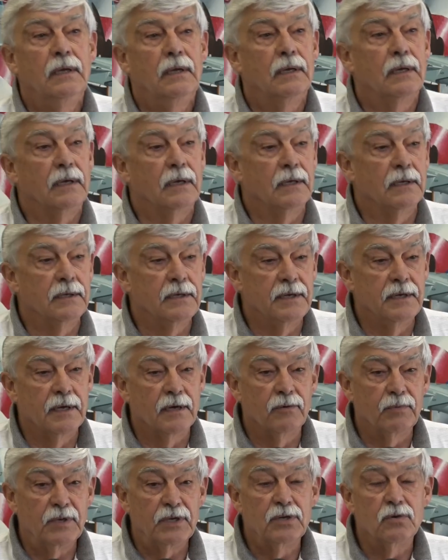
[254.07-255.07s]

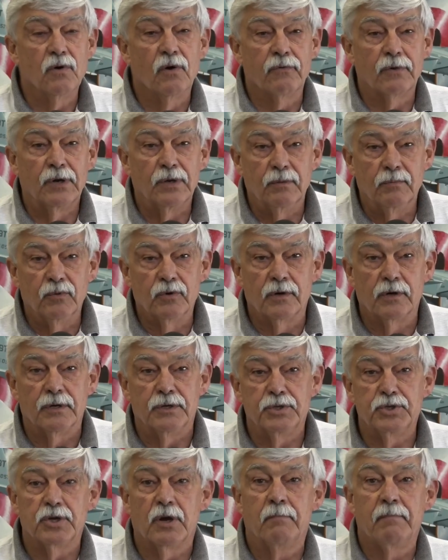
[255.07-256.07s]
and we'd go over to Lemoore
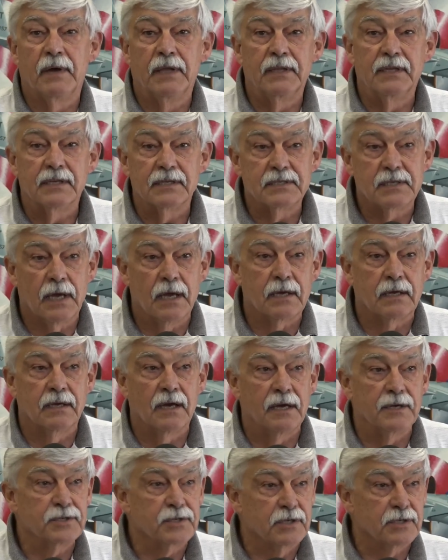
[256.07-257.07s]
and jump on the attack
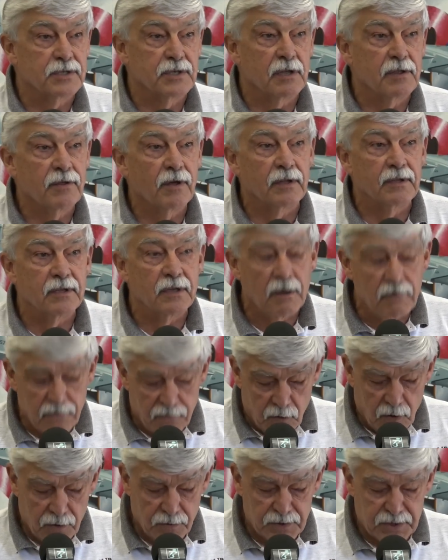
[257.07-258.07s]
guys because they thought the
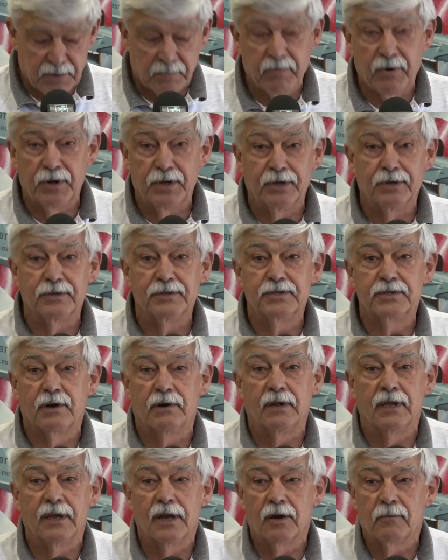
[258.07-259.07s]
A4 was a pretty good
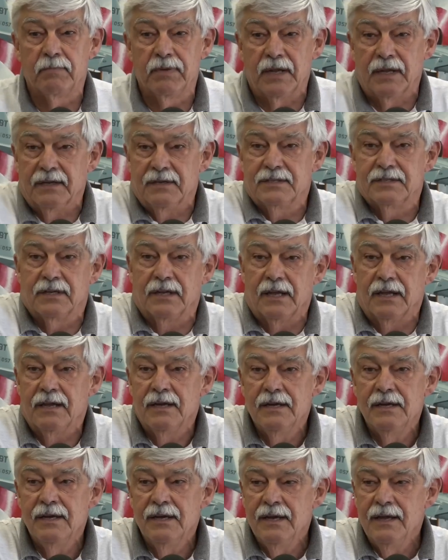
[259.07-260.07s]
turning airplane until they
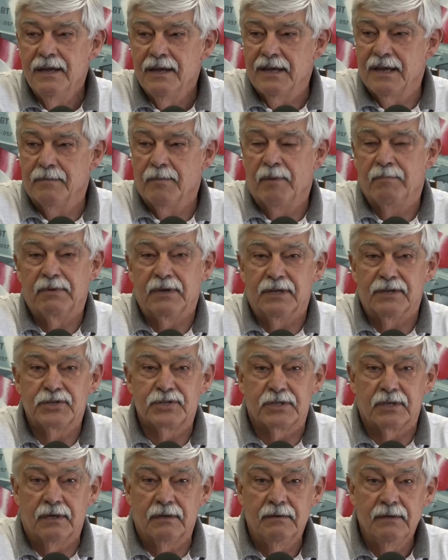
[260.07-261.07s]
came up
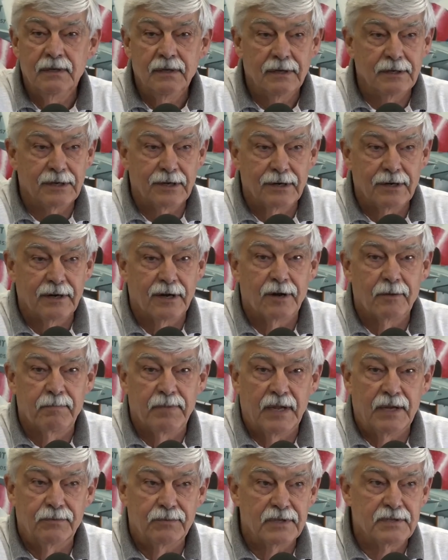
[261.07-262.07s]
against a little
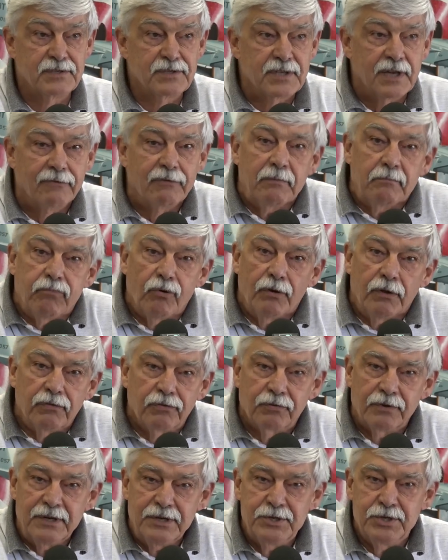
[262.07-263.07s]
airplane with 7.3
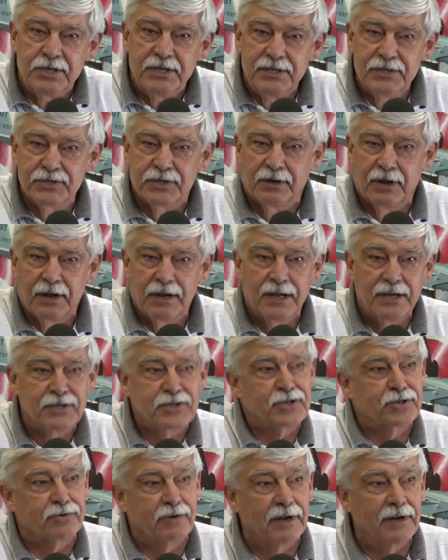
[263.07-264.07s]
Gs and a nice
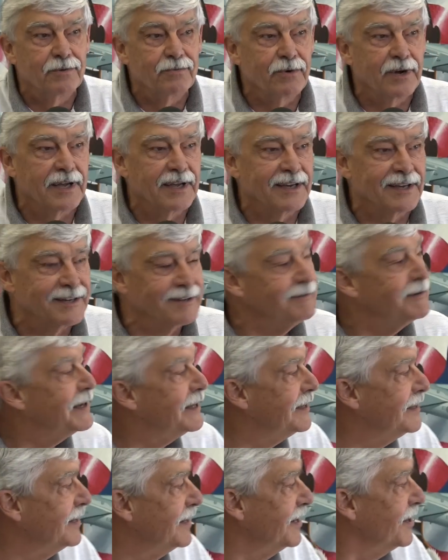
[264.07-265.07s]
straight wing, and
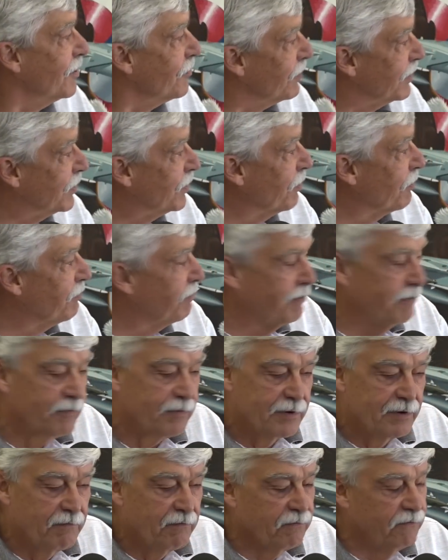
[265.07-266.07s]
we'd go
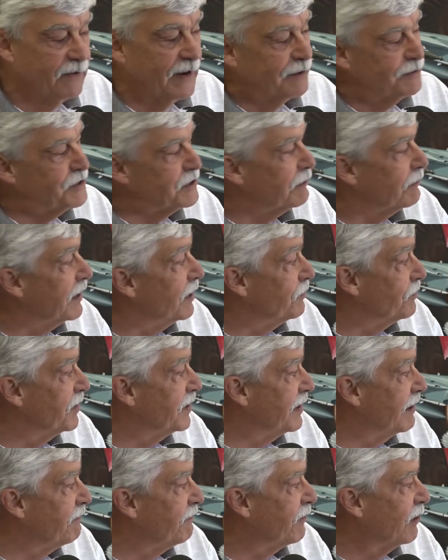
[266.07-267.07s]
flounce around
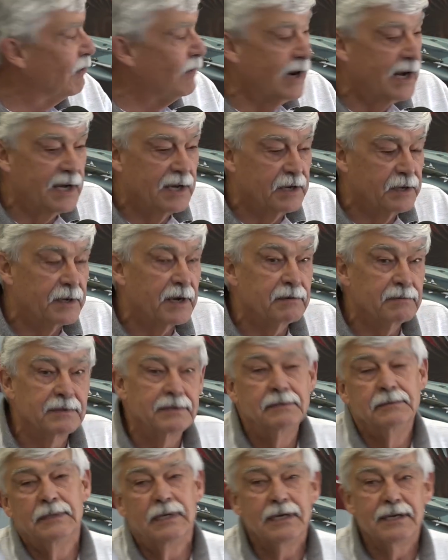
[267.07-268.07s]
with them for a while and then
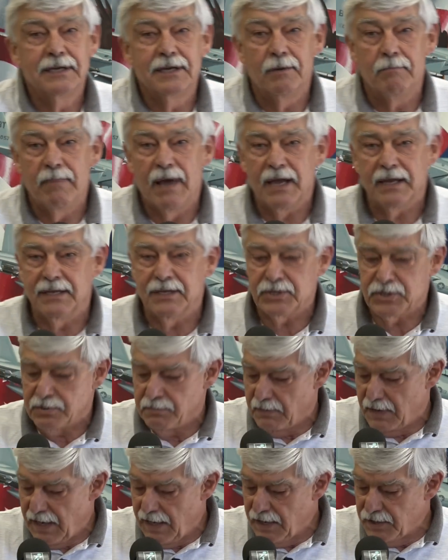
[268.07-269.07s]
come back, get
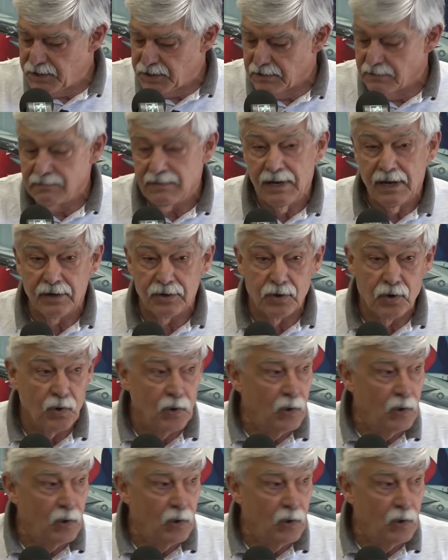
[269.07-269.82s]
some gas, and go